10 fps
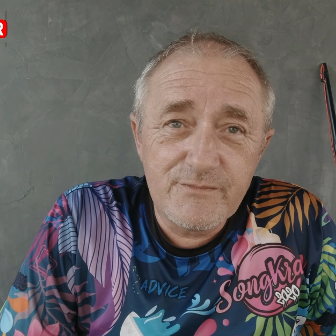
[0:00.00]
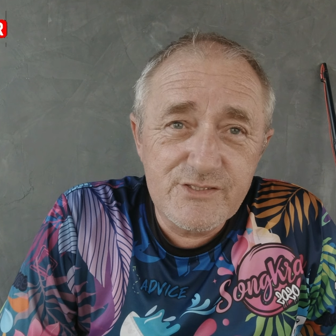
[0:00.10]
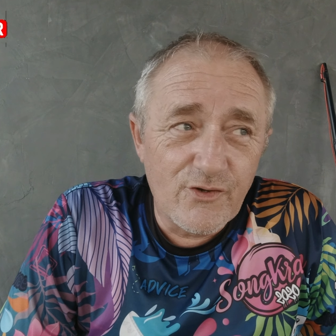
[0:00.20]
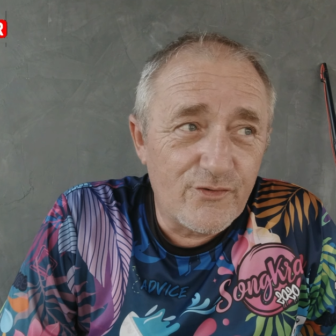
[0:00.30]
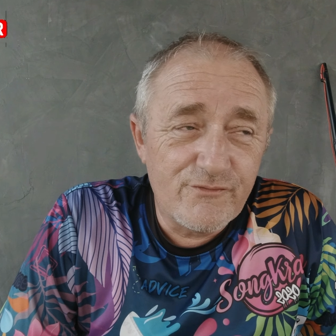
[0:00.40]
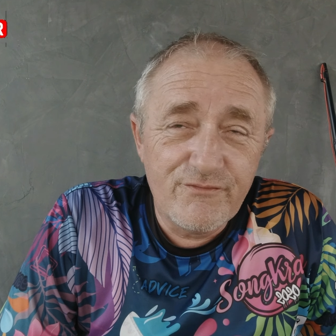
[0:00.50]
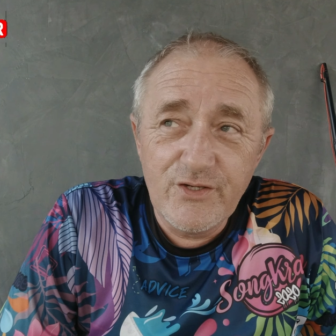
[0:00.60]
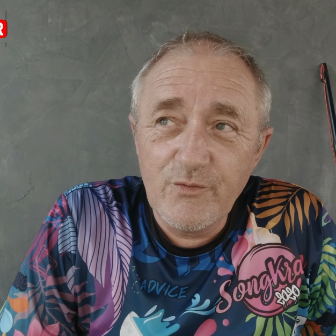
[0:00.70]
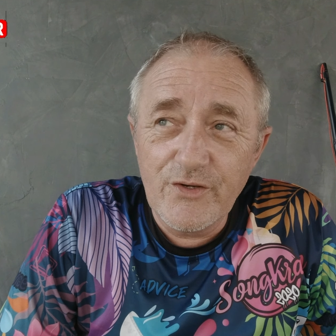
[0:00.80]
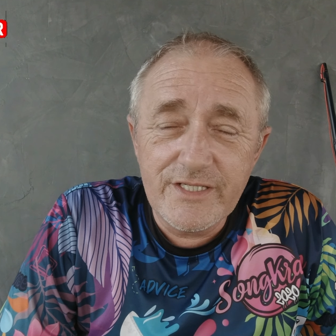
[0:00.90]
There's a lot of
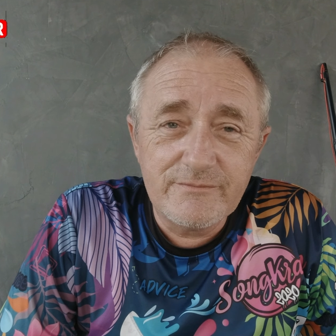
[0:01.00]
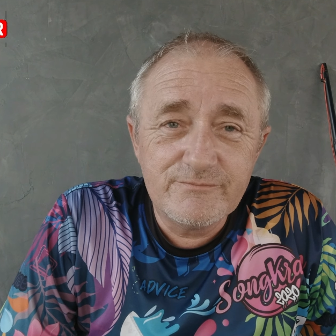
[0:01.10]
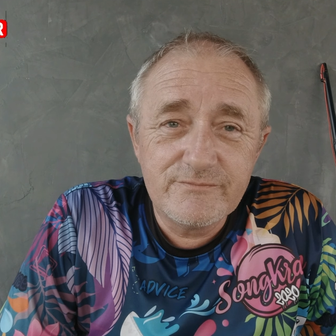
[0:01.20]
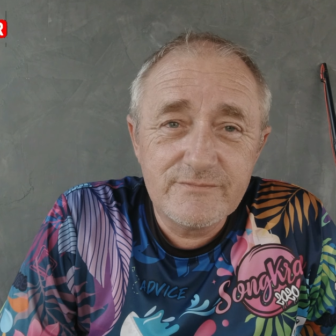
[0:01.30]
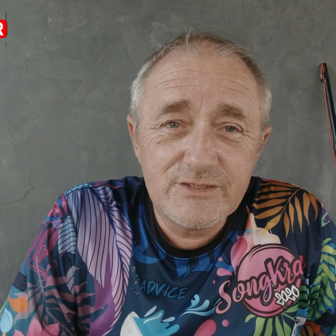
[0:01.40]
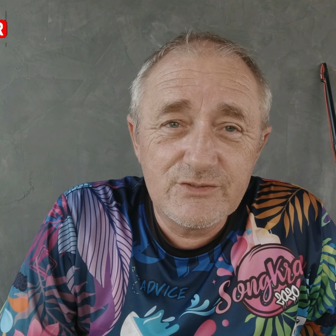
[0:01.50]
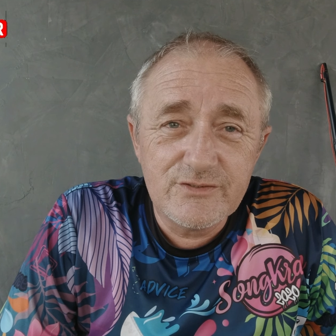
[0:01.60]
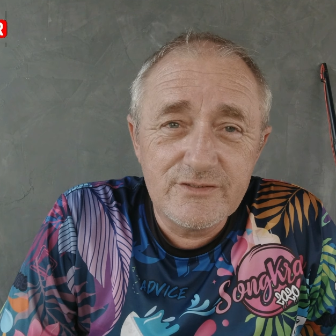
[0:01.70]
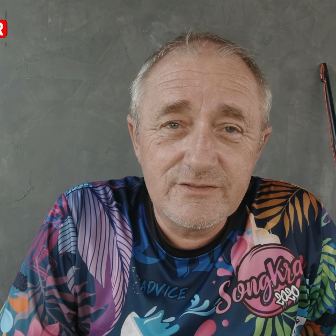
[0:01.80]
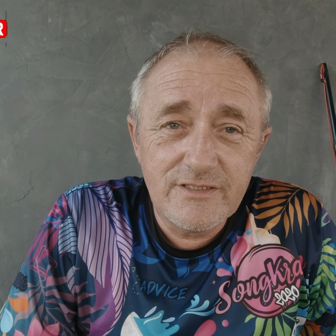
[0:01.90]
view on it,
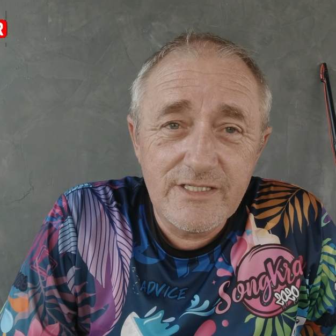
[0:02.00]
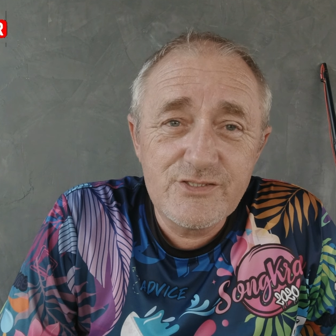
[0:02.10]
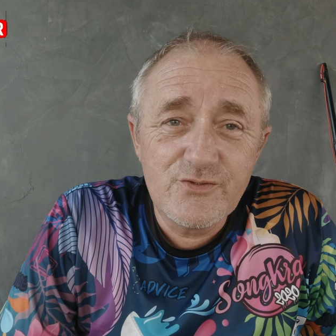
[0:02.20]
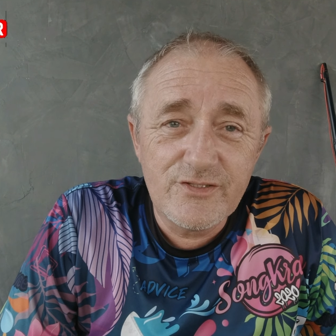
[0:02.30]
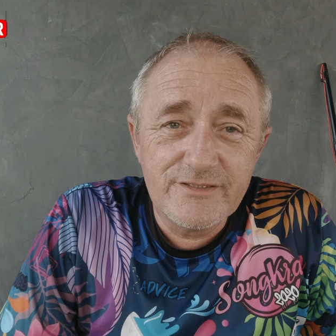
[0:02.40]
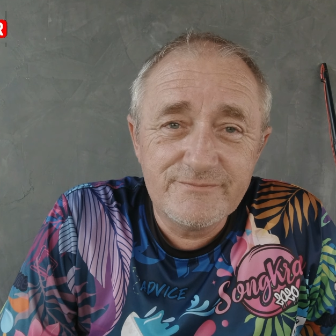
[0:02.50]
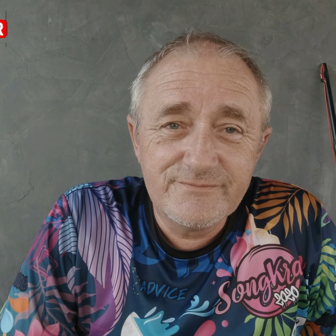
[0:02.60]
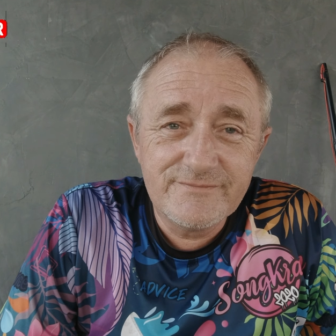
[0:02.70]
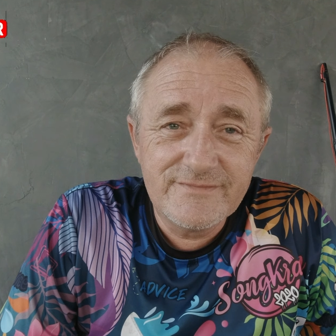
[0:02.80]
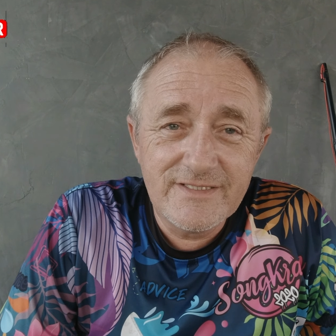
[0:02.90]
so enjoy.
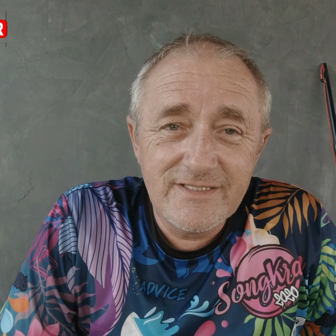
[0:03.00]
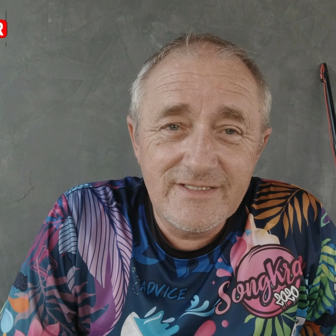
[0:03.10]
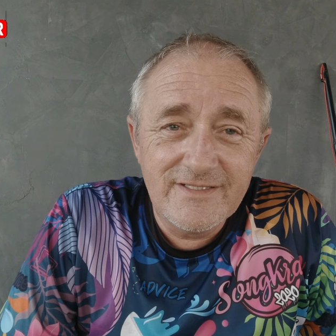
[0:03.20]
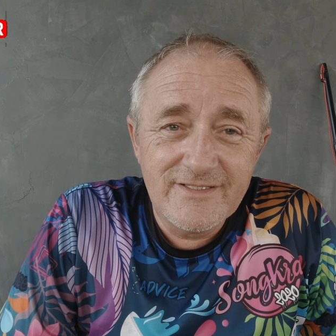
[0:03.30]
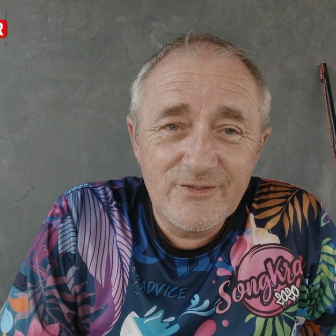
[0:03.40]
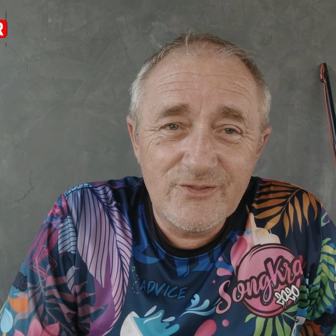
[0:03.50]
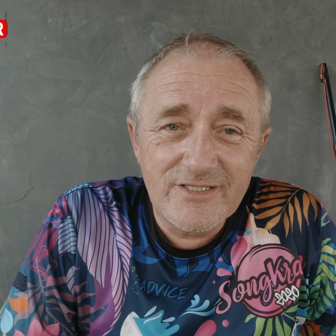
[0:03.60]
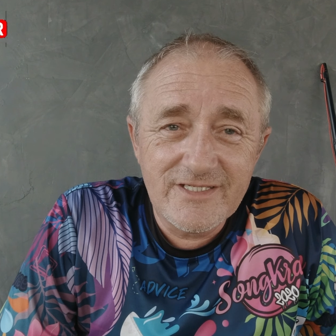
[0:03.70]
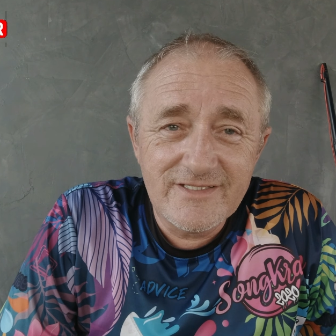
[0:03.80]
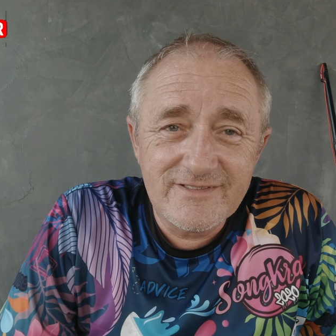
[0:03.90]

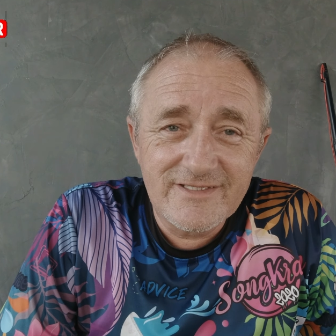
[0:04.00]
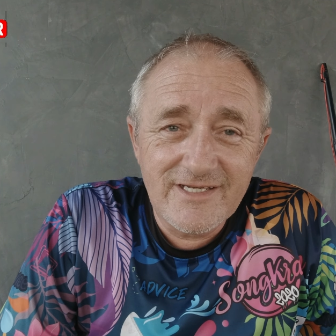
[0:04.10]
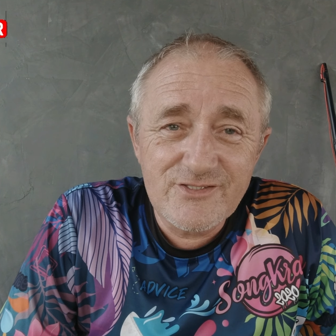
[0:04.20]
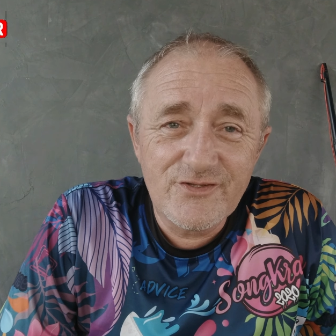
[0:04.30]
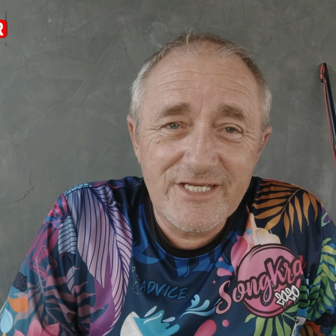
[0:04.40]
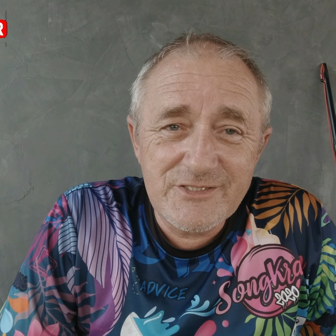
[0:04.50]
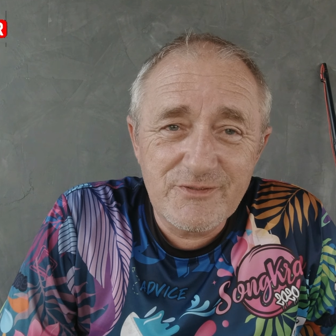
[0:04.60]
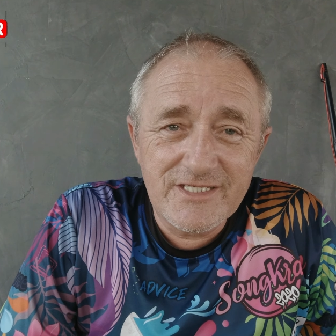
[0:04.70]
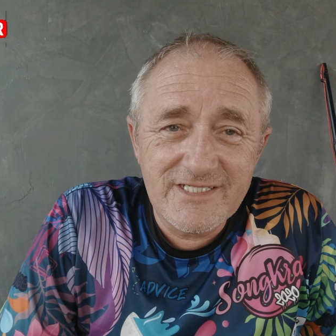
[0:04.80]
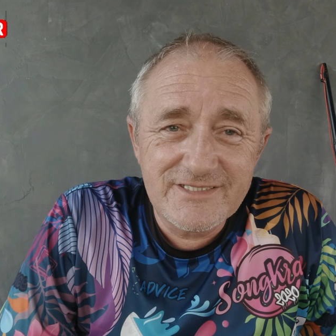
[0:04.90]
Okay, catch you on the next
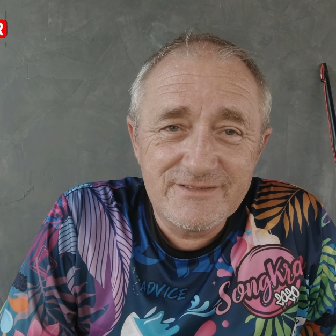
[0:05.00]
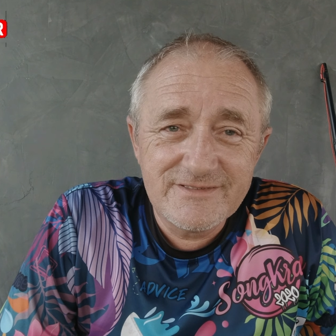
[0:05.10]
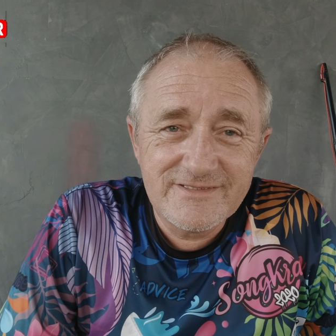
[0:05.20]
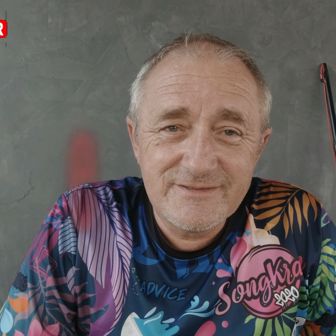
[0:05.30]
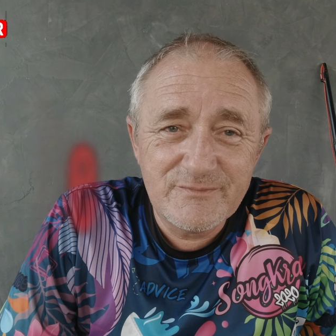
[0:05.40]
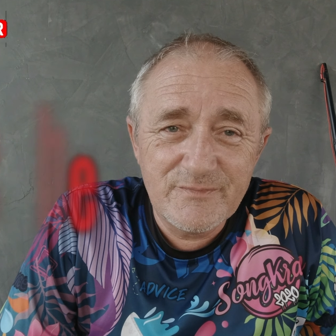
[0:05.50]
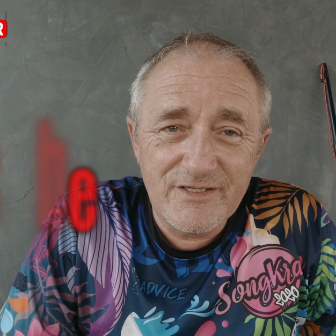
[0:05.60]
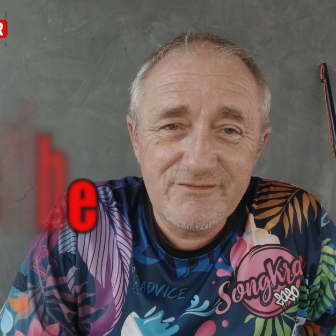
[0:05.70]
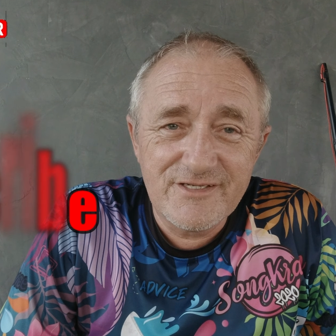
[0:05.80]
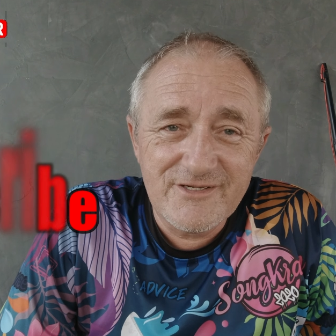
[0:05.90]
one, guys.
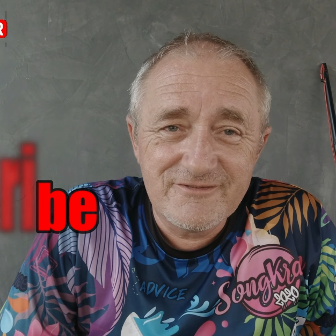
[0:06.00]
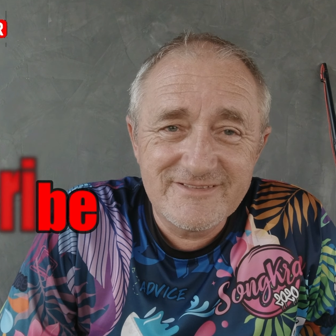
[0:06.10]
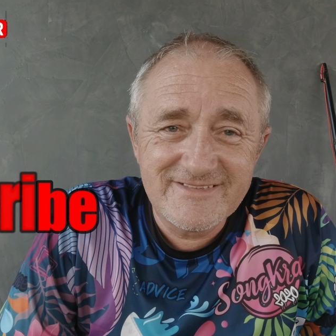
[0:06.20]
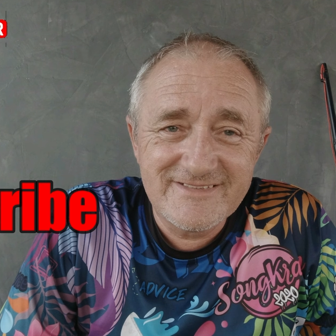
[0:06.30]
Bye for now.